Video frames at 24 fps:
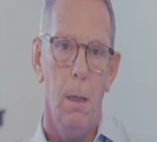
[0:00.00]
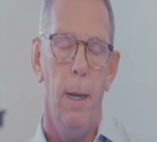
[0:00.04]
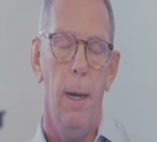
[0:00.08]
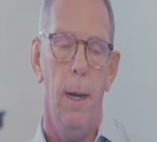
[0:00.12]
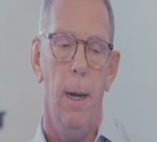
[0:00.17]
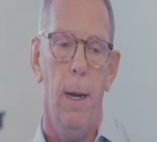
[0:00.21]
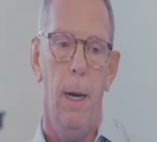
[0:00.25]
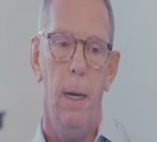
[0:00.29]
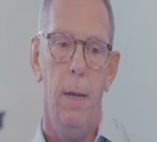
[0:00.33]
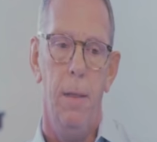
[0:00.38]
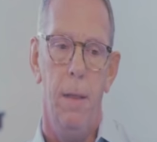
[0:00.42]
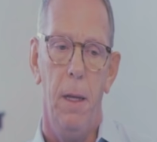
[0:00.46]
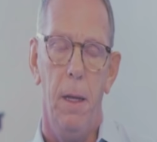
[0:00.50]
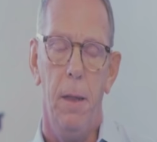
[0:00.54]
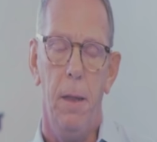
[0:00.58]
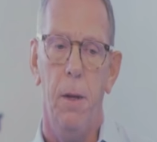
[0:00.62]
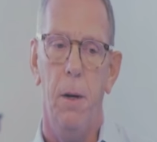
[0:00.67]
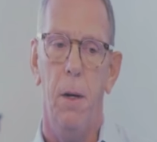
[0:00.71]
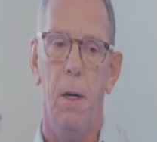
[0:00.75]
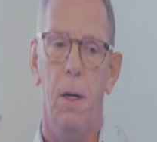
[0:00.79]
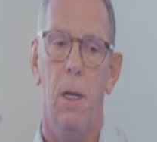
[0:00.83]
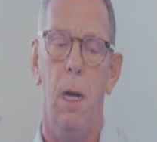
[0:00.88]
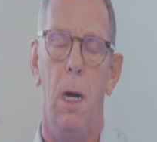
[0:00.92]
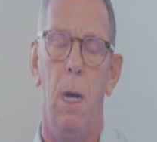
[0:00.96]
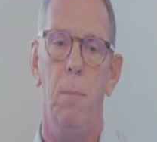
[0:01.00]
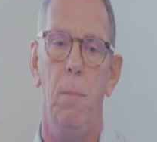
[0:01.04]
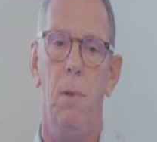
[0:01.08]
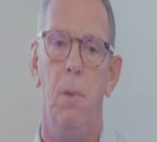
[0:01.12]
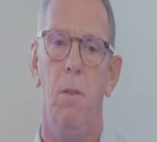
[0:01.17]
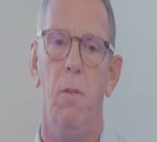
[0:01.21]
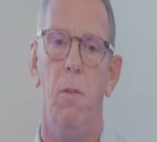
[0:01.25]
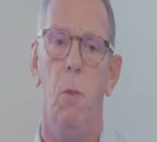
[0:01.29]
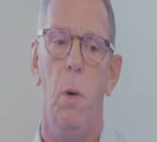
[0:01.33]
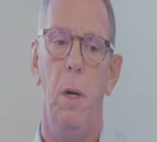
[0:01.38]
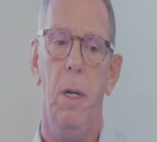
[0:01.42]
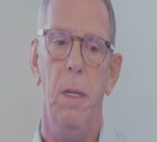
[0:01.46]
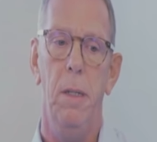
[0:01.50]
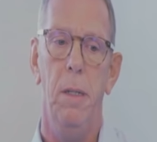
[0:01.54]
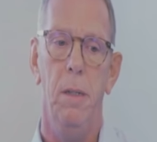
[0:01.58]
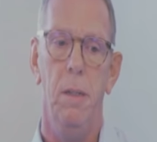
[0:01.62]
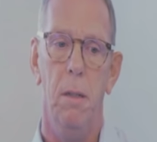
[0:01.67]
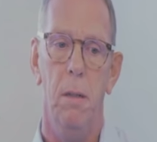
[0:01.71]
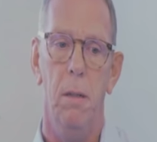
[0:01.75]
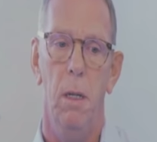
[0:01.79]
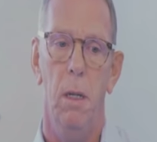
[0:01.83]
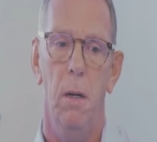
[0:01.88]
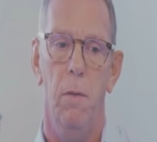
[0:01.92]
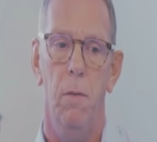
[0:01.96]
Yeah, I think there are a couple of
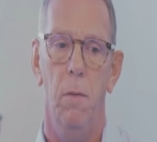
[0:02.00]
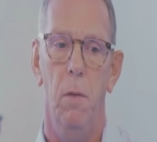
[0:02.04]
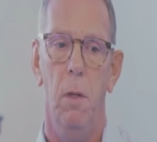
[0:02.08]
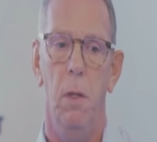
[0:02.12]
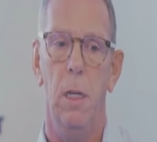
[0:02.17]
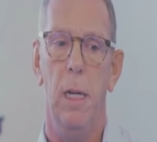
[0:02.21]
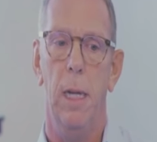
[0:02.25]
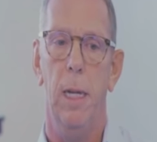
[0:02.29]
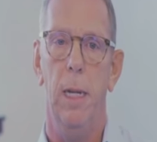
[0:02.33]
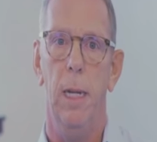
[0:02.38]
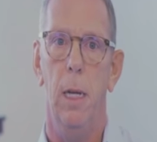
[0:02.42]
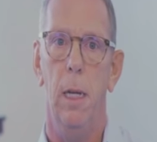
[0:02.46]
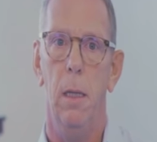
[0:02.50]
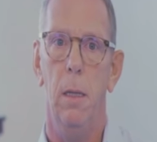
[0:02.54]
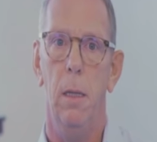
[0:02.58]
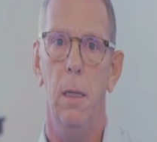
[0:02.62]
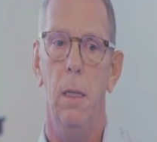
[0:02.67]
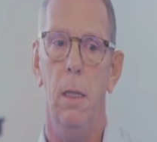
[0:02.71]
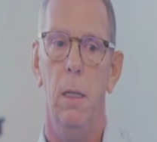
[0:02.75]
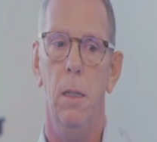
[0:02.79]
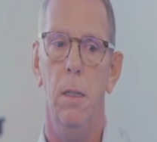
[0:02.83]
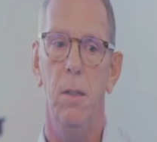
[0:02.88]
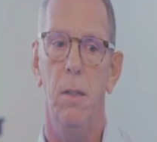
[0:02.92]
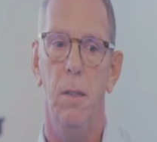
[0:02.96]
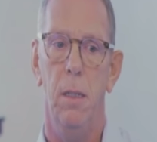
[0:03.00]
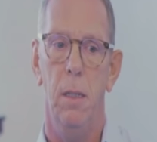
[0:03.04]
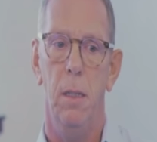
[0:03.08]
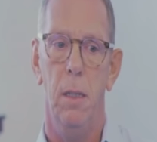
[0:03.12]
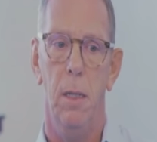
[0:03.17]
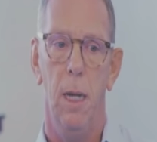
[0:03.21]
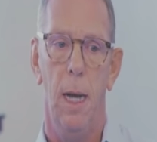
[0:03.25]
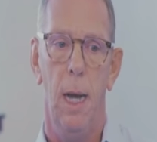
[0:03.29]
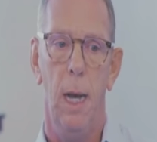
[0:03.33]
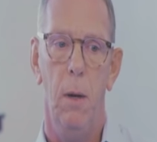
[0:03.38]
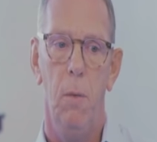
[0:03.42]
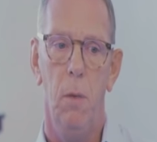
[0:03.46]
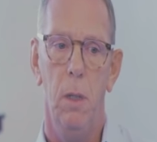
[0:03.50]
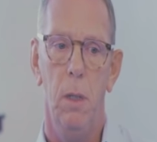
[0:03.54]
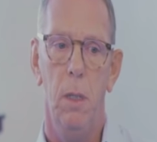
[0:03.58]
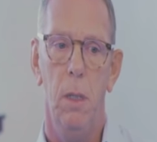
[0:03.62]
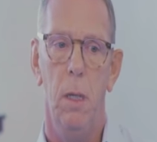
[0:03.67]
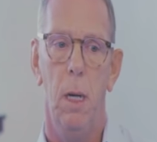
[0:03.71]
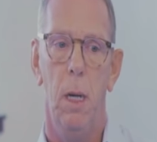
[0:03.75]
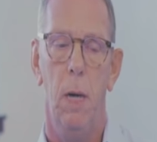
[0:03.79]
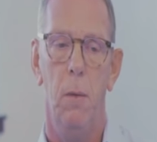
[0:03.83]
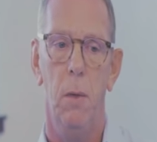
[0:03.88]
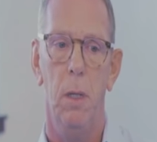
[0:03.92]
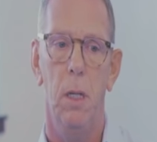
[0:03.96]
ways of looking at this, and I would
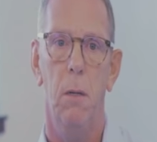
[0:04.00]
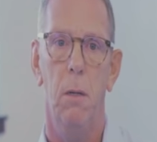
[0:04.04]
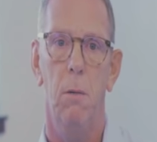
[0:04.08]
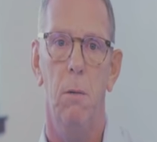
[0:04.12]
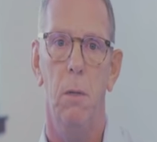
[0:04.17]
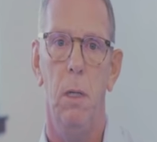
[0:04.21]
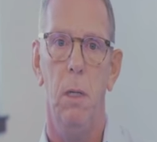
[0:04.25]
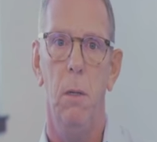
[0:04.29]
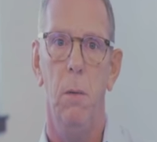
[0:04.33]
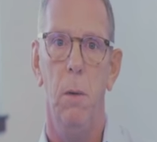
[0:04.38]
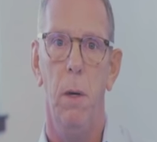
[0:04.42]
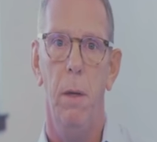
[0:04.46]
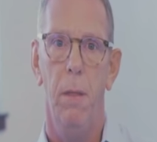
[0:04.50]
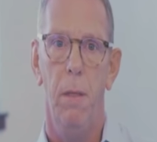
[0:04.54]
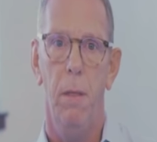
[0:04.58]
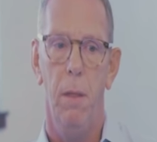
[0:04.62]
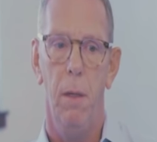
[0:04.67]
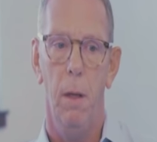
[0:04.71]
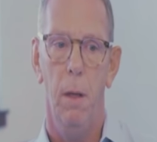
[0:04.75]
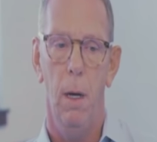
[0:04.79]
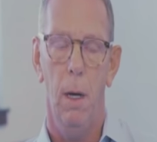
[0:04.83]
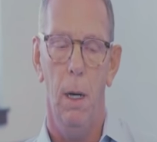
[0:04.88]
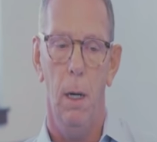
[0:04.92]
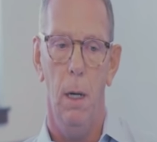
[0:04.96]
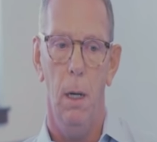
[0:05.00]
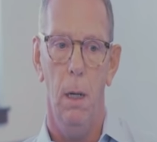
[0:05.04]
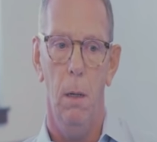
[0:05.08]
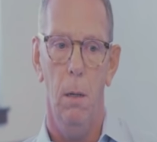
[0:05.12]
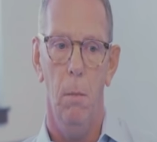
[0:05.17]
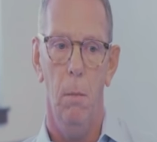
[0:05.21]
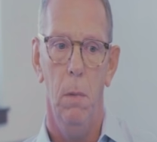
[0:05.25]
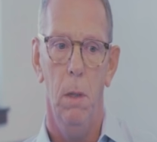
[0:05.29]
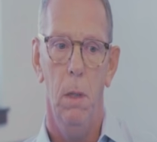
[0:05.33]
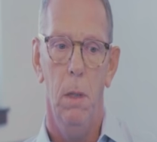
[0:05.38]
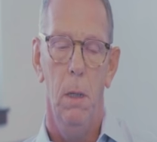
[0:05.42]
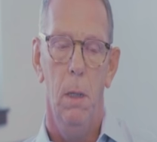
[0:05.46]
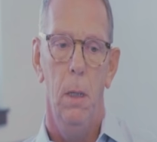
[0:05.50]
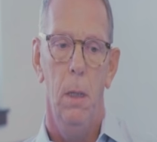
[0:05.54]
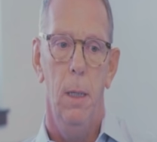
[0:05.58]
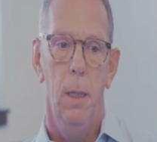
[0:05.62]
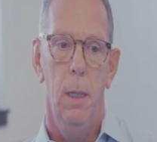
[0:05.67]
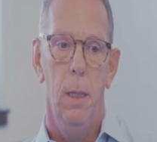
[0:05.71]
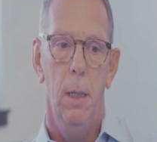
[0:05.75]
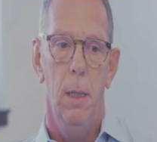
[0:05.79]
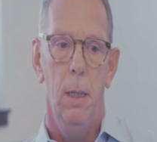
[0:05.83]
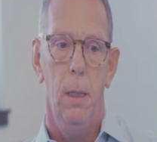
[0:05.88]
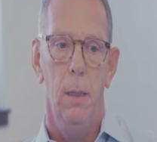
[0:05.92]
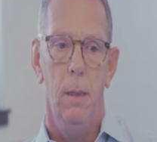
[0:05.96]
I would agree with. Um,
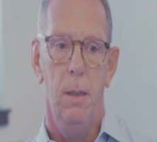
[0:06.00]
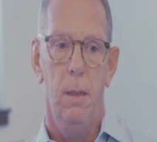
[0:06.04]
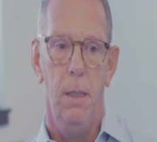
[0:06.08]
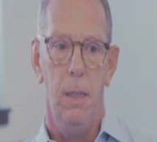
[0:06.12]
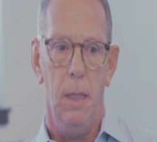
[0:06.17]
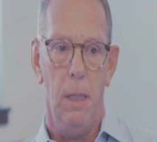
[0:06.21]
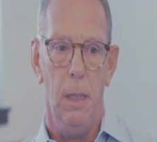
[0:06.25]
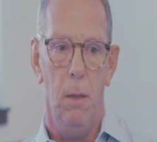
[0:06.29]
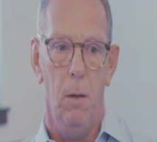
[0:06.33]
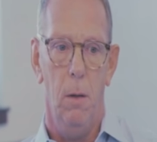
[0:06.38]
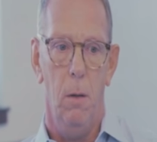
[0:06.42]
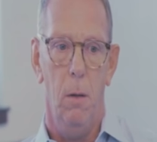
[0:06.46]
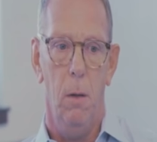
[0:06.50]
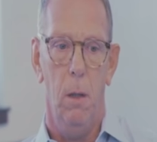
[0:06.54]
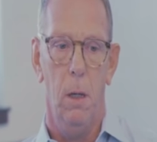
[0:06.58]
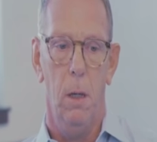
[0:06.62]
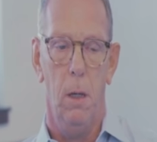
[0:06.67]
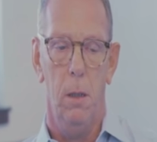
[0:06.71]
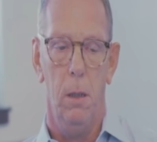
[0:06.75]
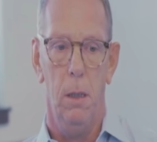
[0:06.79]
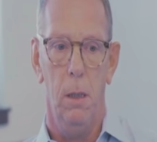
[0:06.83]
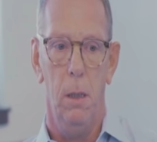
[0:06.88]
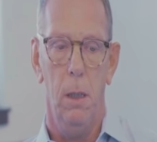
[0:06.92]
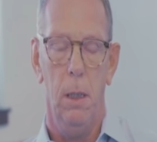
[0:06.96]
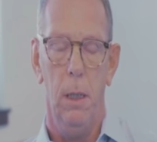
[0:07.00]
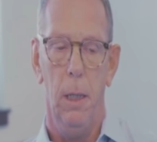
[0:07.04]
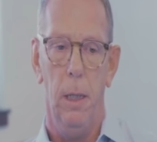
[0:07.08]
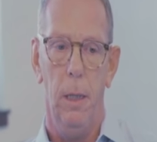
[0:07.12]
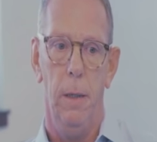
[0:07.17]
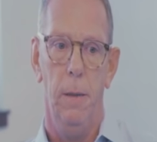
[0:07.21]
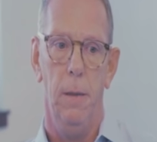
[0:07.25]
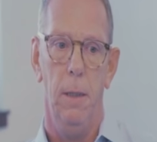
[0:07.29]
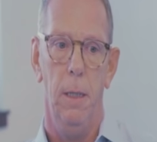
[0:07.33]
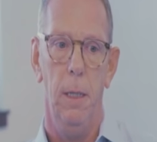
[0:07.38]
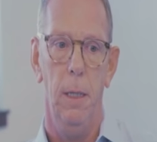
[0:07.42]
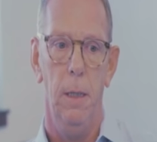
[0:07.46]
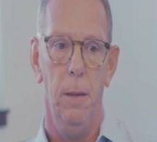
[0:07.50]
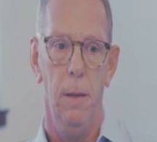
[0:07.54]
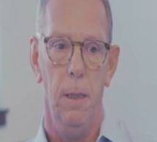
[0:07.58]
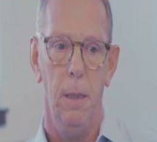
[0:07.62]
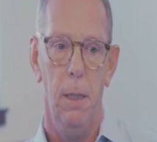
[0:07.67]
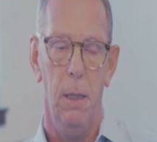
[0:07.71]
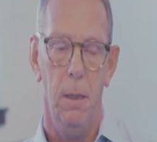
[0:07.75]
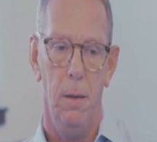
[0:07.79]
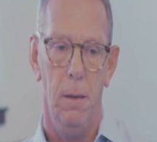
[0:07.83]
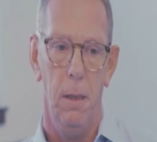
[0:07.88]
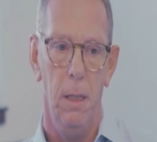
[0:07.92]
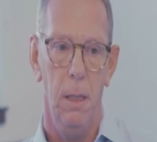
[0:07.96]
Tien wholeheartedly in, in
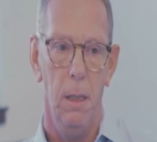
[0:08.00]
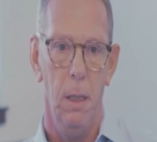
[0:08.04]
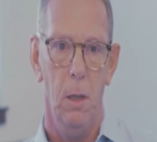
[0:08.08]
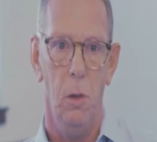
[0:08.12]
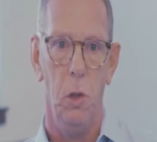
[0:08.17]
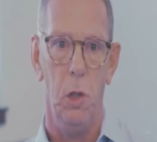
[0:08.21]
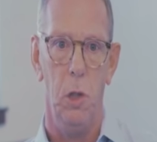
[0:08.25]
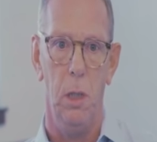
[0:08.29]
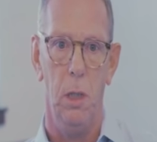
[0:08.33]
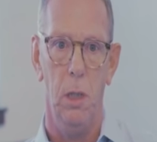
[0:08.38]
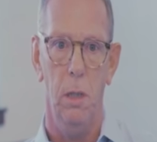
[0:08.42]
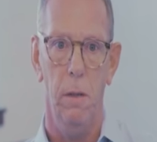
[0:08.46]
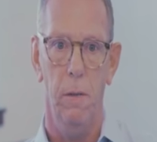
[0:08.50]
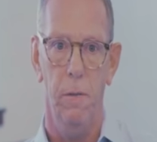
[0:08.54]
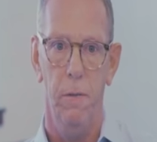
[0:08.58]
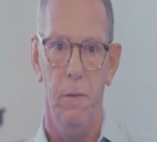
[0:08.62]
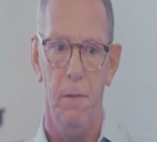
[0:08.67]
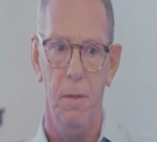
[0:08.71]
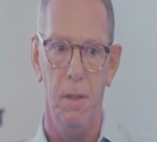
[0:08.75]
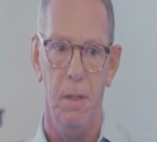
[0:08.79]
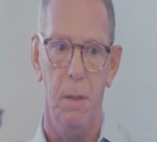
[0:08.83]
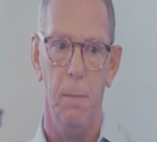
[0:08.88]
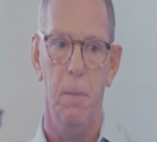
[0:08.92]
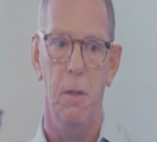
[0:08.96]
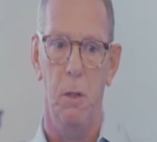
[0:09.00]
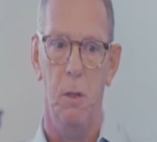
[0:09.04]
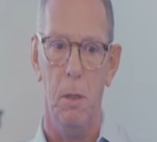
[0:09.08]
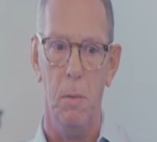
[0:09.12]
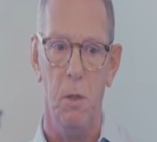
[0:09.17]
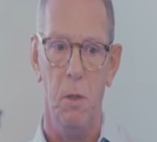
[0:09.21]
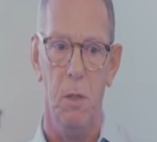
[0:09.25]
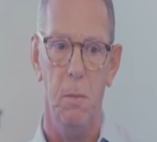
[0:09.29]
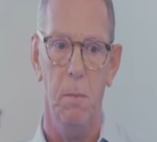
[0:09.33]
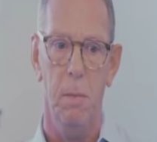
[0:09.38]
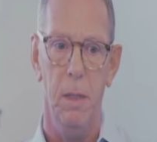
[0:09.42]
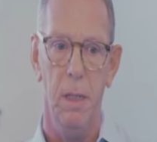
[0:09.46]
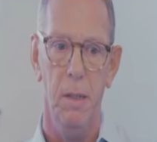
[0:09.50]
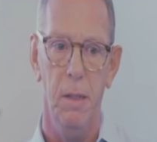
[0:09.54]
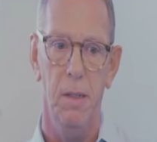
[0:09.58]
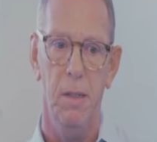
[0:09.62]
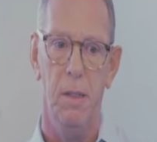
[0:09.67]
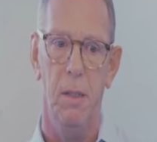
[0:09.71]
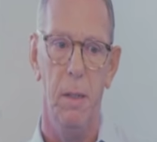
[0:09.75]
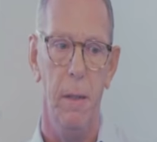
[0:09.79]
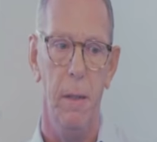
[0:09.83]
the, the notion of subscription based.